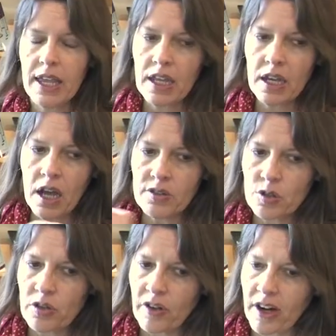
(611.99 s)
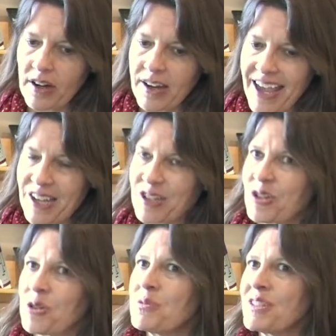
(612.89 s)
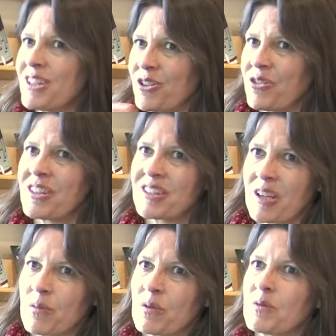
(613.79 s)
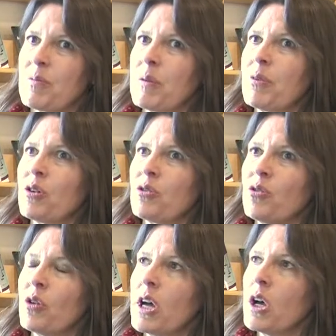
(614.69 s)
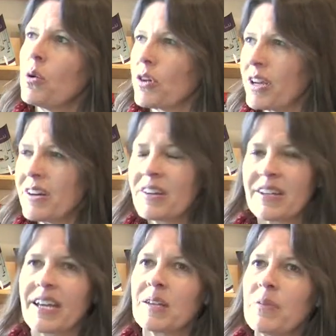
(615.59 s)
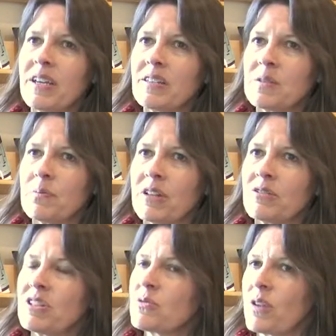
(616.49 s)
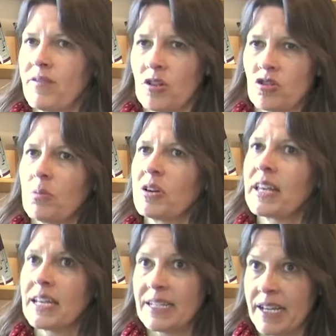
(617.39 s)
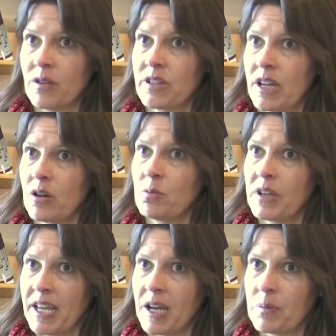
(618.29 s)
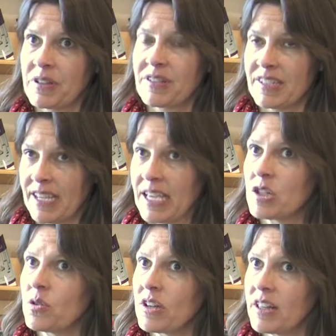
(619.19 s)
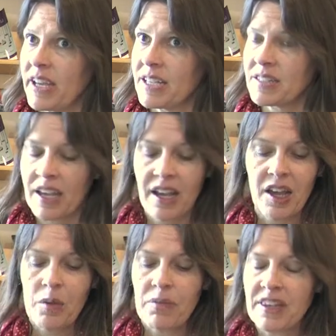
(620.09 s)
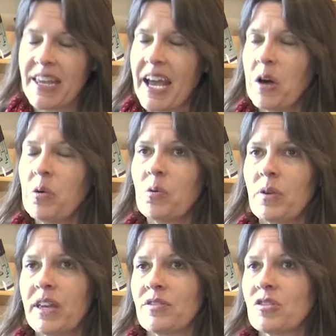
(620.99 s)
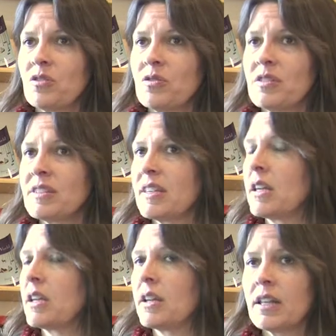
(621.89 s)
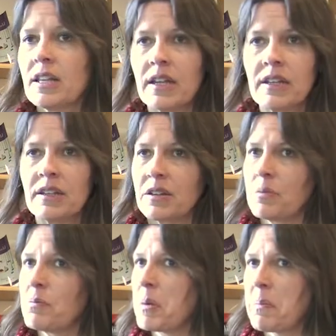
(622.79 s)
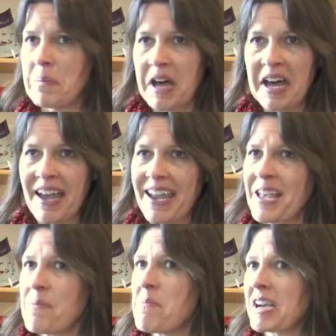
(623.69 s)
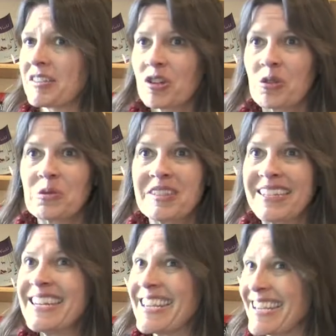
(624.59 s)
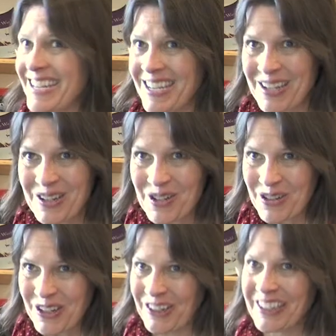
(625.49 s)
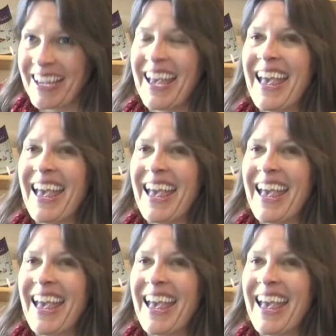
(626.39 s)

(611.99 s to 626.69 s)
in sort of our exurbs, in the suburbs, people who were in our database but just were having trouble getting downtown Minneapolis to get to a class. But now we have students in London and Mumbai and Mexico City and Israel.